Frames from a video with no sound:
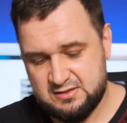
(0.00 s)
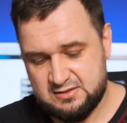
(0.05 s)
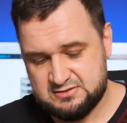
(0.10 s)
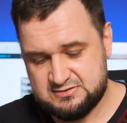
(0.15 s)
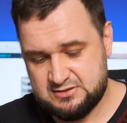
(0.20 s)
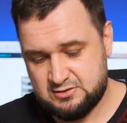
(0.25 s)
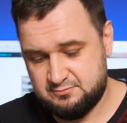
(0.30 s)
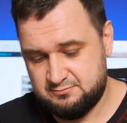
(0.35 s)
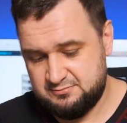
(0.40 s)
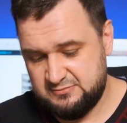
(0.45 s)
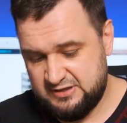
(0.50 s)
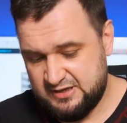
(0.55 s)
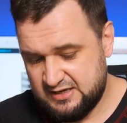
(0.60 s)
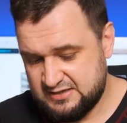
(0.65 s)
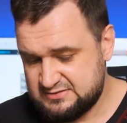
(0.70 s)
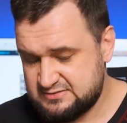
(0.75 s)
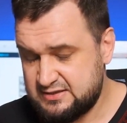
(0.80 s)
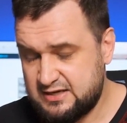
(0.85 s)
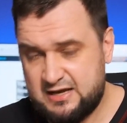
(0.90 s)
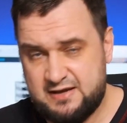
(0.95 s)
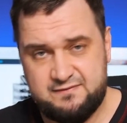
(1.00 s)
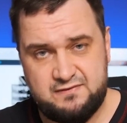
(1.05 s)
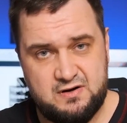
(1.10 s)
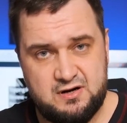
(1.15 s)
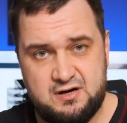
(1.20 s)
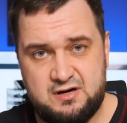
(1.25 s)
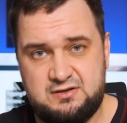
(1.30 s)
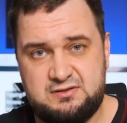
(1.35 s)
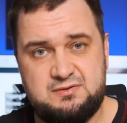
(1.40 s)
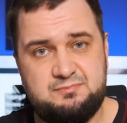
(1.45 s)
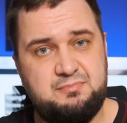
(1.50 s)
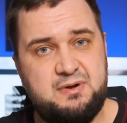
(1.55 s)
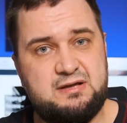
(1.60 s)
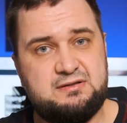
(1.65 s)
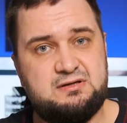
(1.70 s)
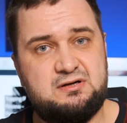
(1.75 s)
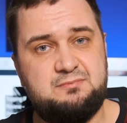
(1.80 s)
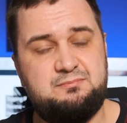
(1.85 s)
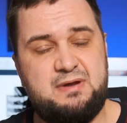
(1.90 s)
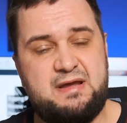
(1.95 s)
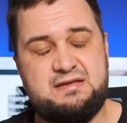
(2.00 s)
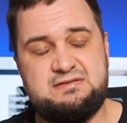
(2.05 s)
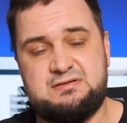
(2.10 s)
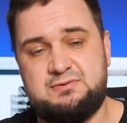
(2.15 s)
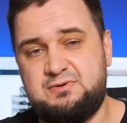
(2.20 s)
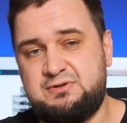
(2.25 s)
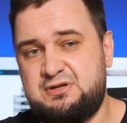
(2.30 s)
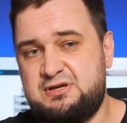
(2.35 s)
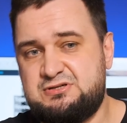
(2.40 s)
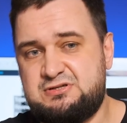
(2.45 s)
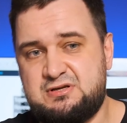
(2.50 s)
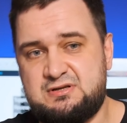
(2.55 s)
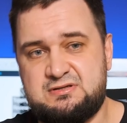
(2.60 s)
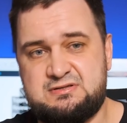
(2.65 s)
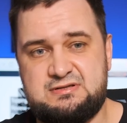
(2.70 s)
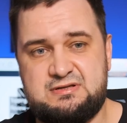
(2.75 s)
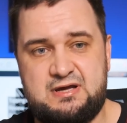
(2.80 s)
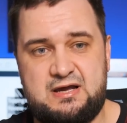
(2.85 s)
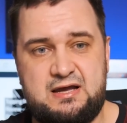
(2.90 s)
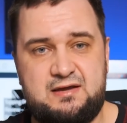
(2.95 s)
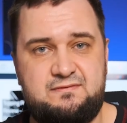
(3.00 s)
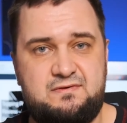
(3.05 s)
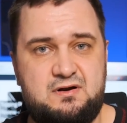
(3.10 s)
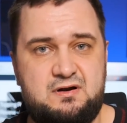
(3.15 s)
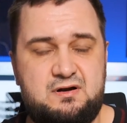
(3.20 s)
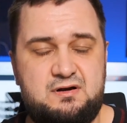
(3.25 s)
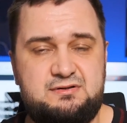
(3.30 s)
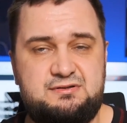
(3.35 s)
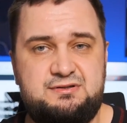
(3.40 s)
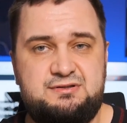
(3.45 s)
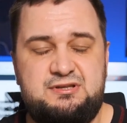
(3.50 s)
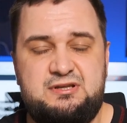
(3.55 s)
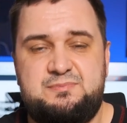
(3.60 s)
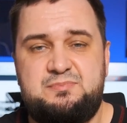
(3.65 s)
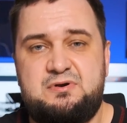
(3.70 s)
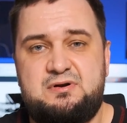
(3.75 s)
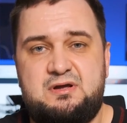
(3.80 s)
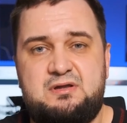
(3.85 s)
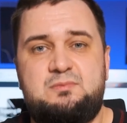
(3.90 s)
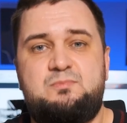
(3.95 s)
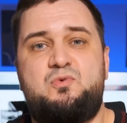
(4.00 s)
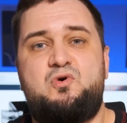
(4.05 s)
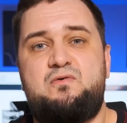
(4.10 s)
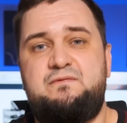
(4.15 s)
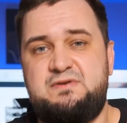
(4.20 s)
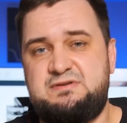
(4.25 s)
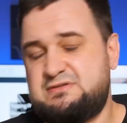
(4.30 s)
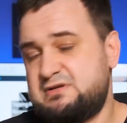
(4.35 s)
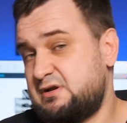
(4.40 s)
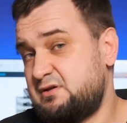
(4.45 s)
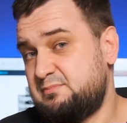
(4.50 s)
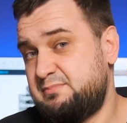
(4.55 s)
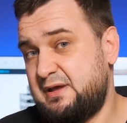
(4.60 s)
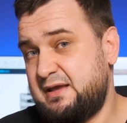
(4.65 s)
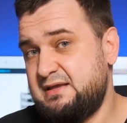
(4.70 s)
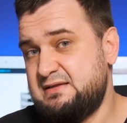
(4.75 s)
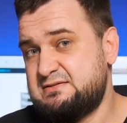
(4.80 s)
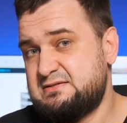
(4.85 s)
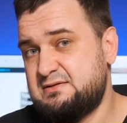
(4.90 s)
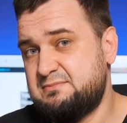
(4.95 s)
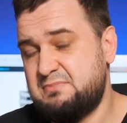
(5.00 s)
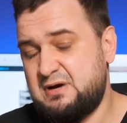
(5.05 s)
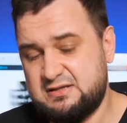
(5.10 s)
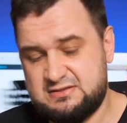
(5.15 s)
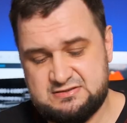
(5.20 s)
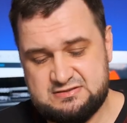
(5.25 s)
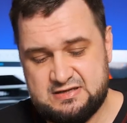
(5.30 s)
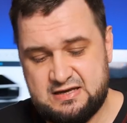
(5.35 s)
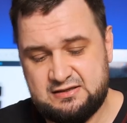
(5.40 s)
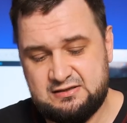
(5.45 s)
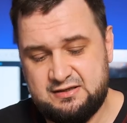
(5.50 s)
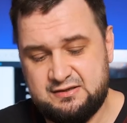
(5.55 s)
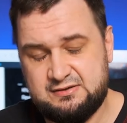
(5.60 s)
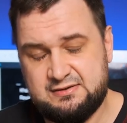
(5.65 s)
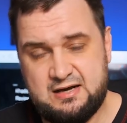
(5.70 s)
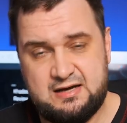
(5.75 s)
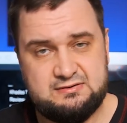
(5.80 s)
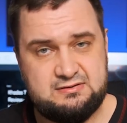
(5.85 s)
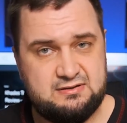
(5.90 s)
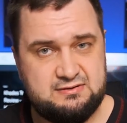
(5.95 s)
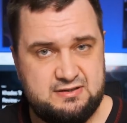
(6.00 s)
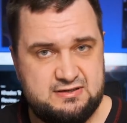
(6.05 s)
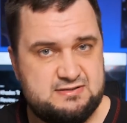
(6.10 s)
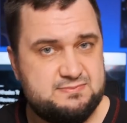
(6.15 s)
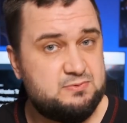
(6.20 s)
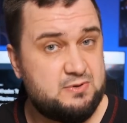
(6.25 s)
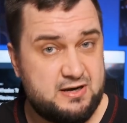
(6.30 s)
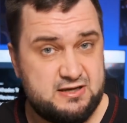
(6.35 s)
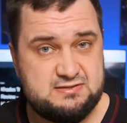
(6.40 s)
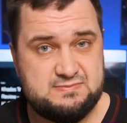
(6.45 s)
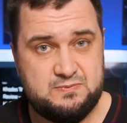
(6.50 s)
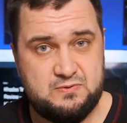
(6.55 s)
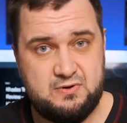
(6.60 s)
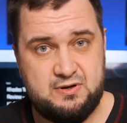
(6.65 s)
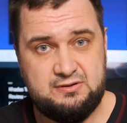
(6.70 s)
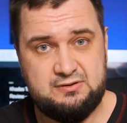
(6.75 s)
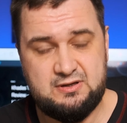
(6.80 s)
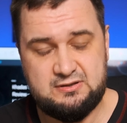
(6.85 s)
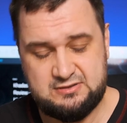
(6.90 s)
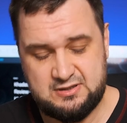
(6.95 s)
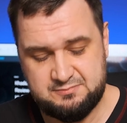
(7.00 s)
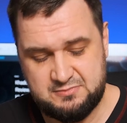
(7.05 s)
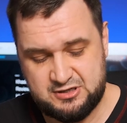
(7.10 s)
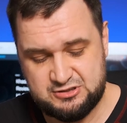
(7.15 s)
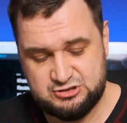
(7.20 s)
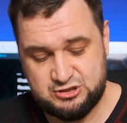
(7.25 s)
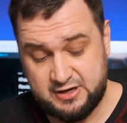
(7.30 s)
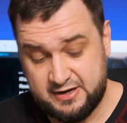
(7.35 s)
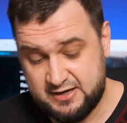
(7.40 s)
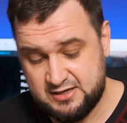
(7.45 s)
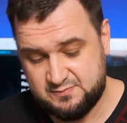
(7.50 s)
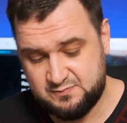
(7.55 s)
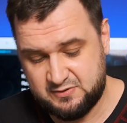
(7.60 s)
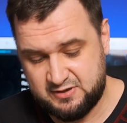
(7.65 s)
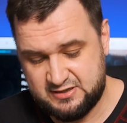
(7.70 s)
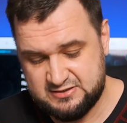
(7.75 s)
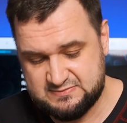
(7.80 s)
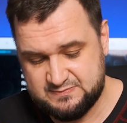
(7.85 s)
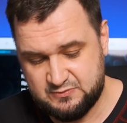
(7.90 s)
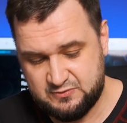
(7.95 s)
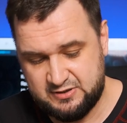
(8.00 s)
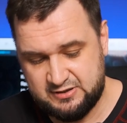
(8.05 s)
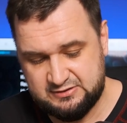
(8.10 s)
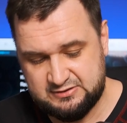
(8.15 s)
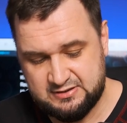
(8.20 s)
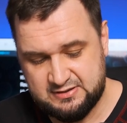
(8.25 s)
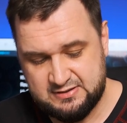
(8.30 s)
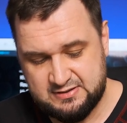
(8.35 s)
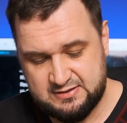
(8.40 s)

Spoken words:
So yes, I've heard better bass renditions, I've heard deeper and more visceral bass, but sadly not at this price point, at a much higher price point.